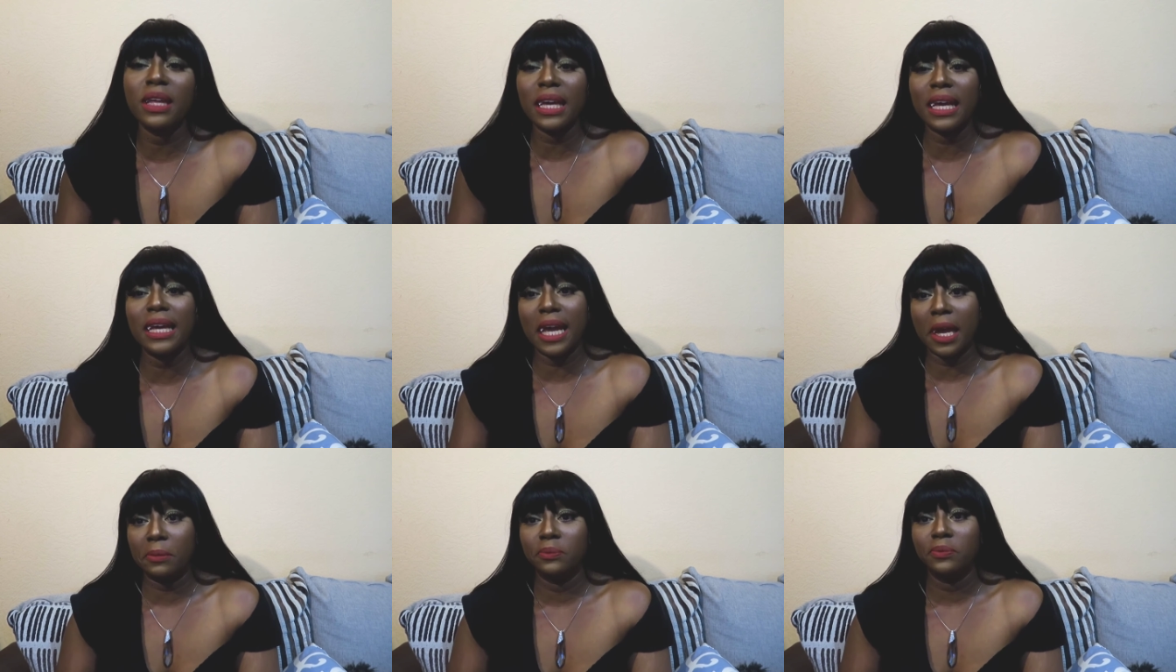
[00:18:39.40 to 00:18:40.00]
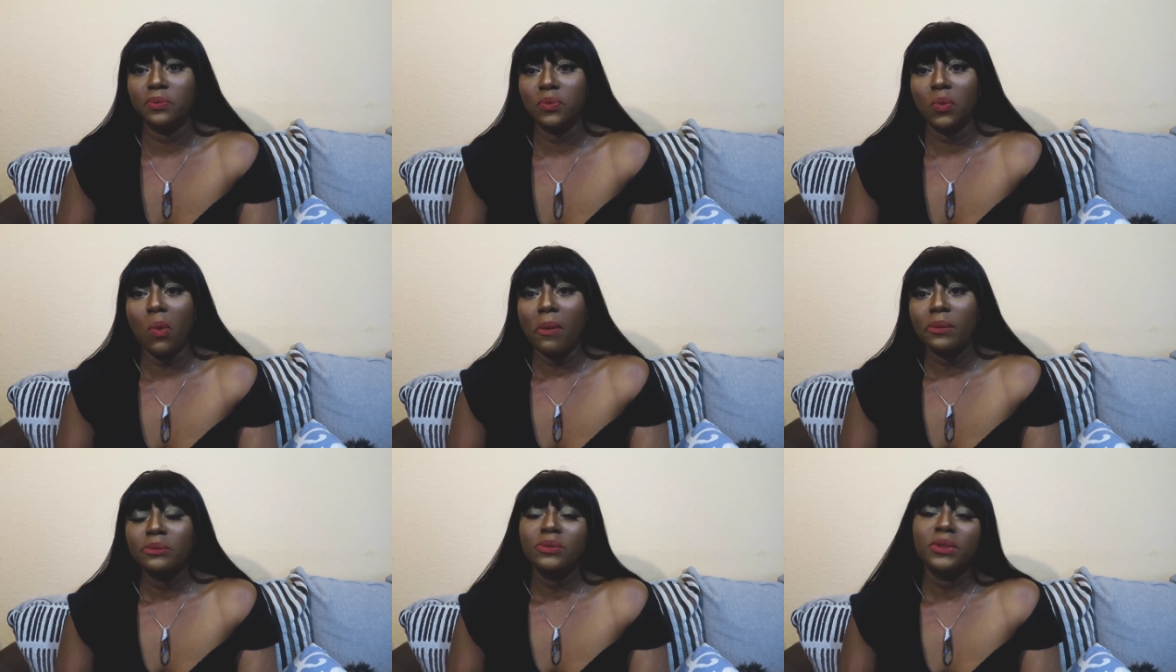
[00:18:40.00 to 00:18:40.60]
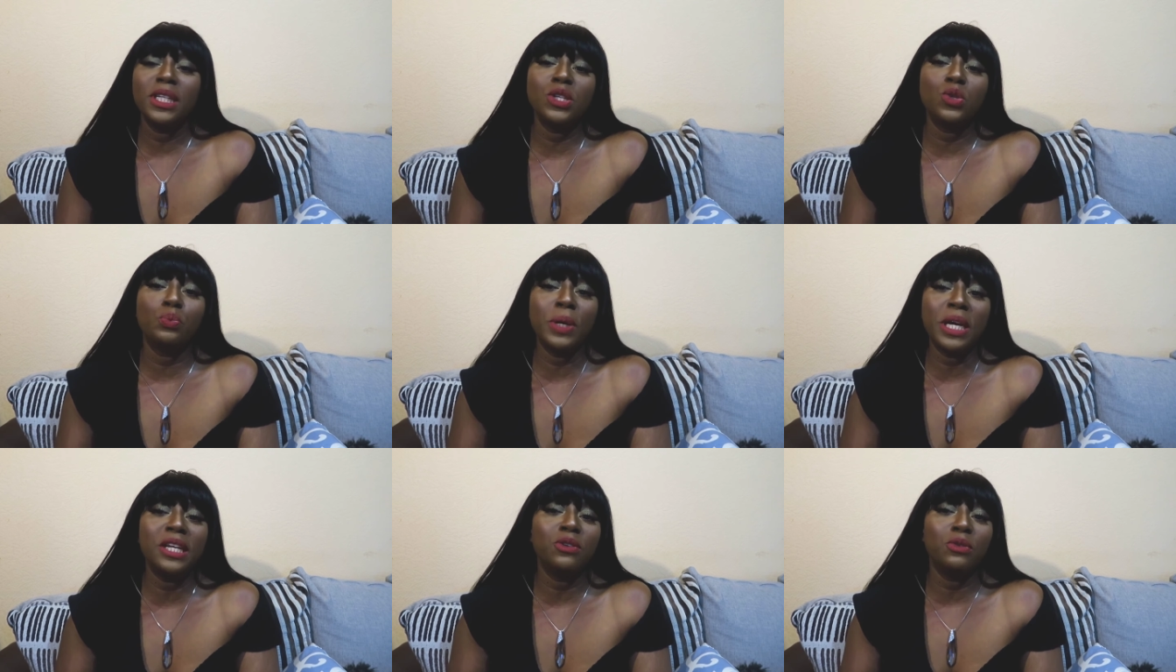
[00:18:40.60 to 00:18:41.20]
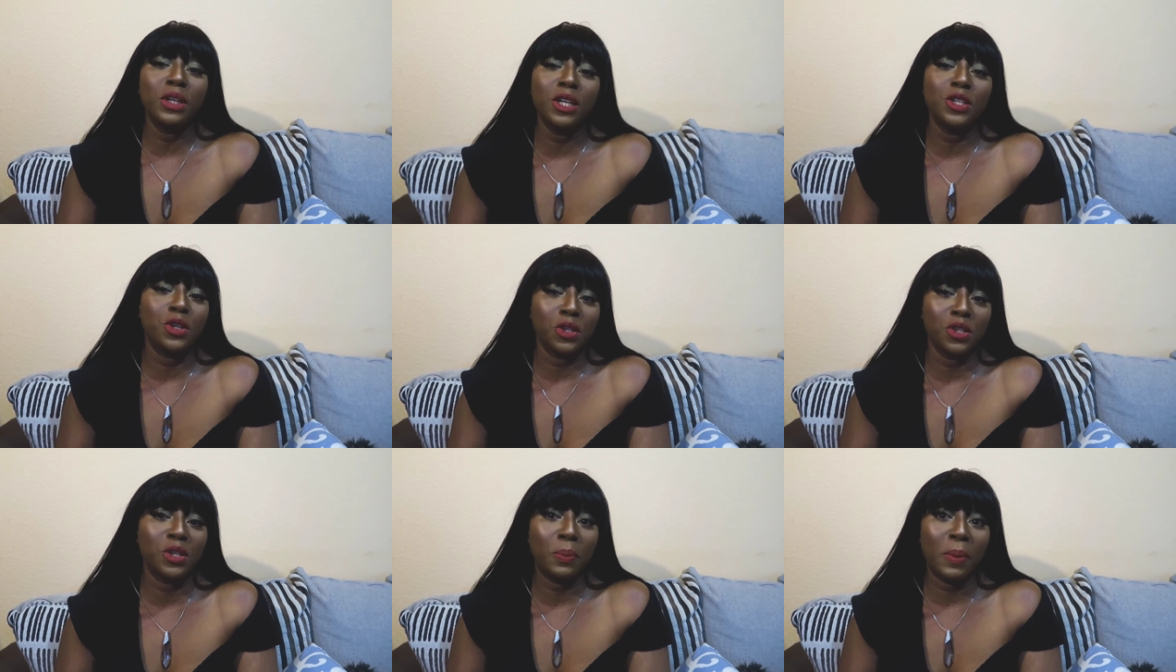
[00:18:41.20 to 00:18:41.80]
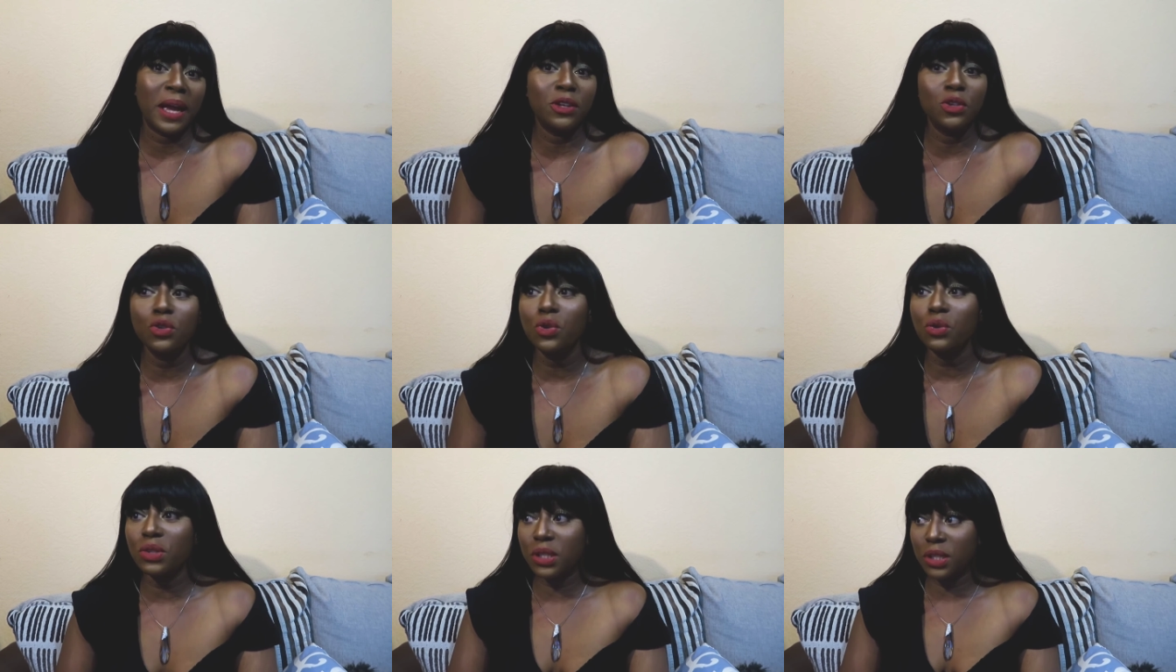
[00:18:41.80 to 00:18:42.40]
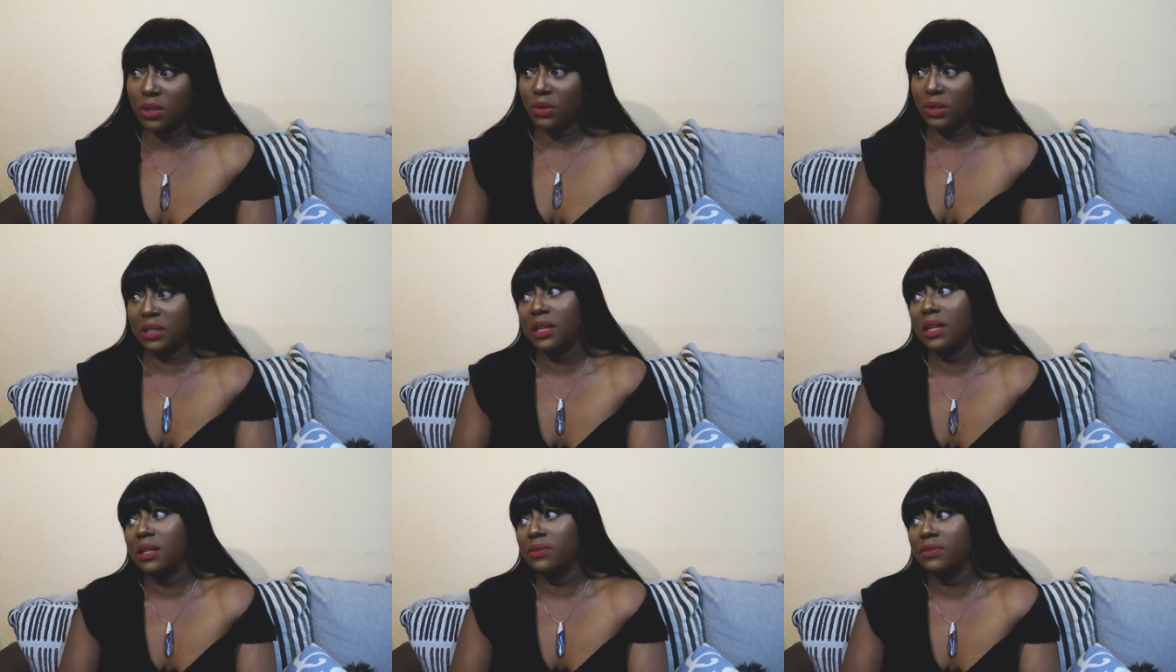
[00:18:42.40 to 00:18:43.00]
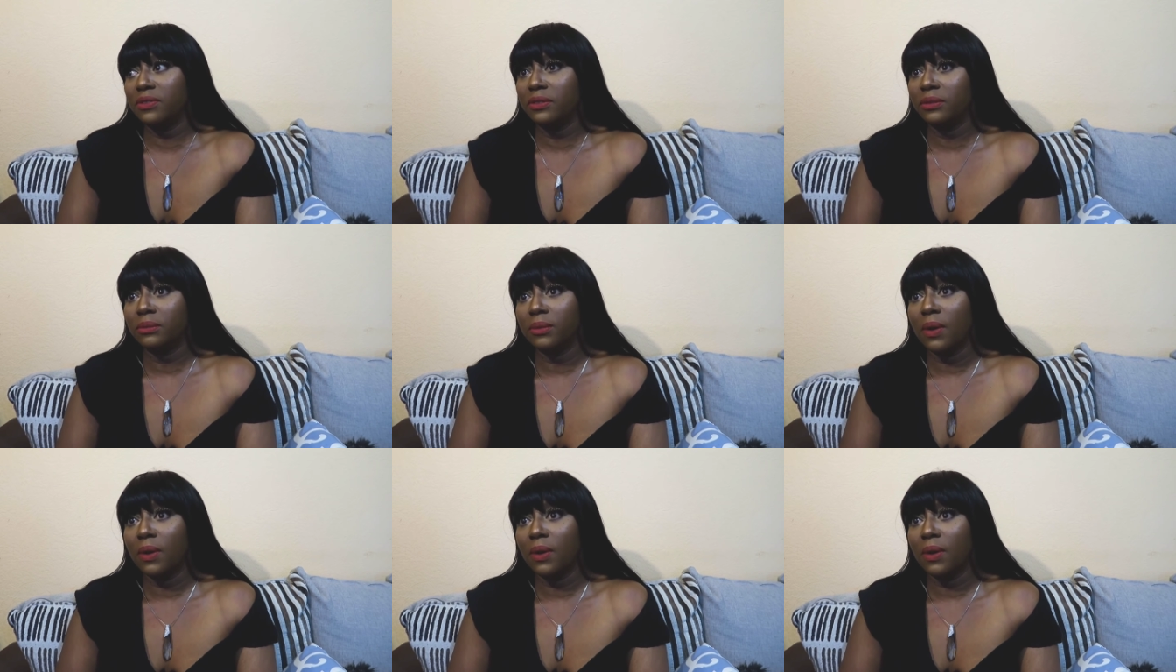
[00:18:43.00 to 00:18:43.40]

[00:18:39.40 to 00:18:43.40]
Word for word: thing again is being in a relationship and you don't see yourself,